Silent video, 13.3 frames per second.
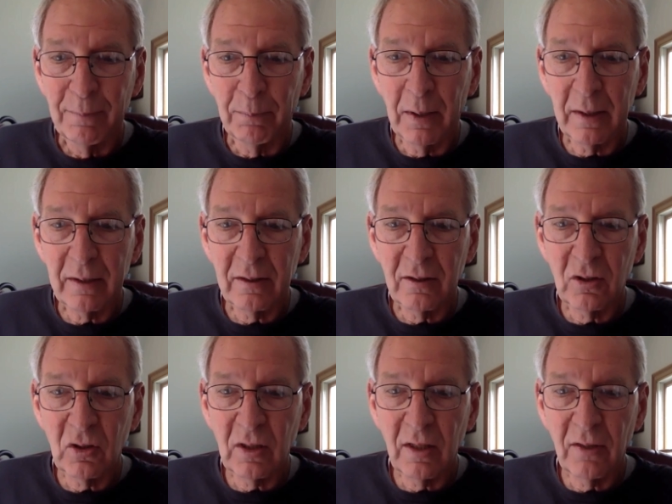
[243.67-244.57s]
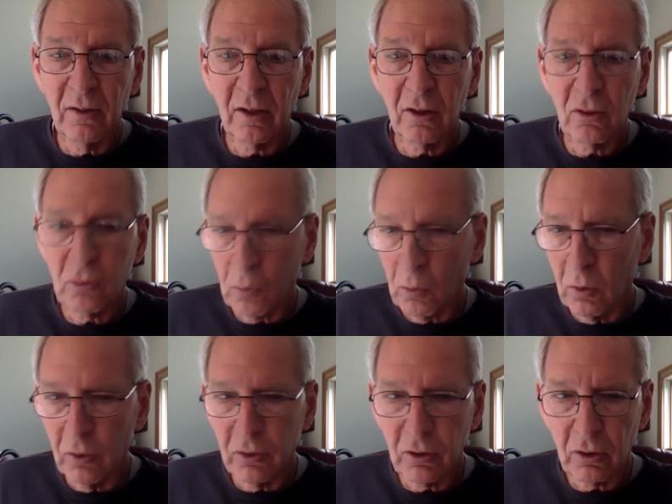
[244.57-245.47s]
but to see the
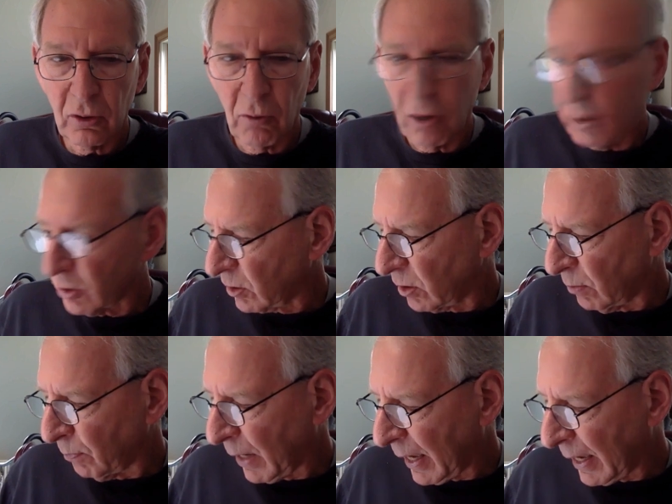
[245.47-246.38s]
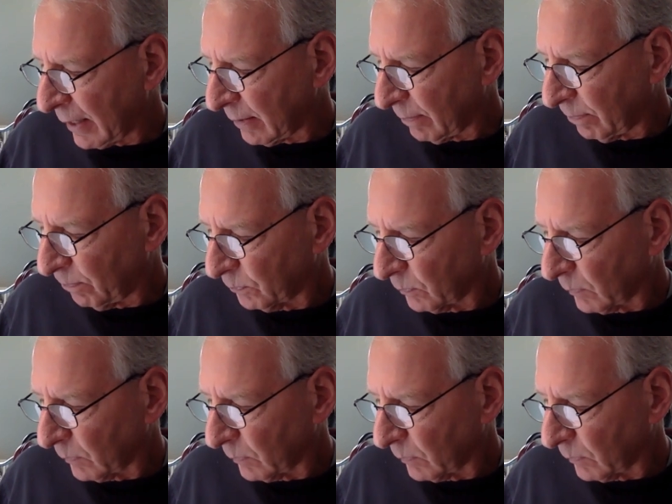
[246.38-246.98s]
controls across the bottom.